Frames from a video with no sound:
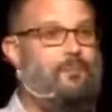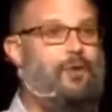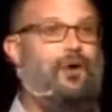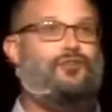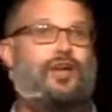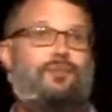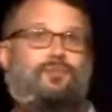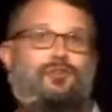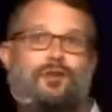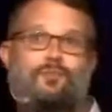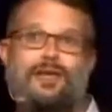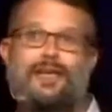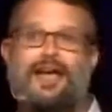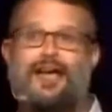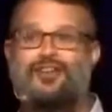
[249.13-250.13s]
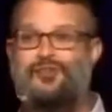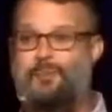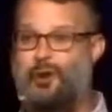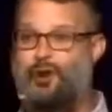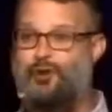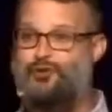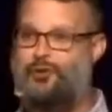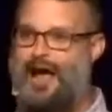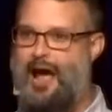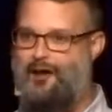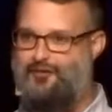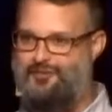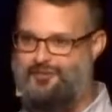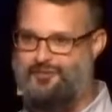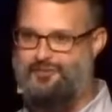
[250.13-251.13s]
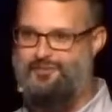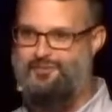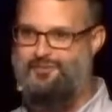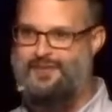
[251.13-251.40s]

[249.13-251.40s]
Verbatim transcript: built up to be a spiritual house.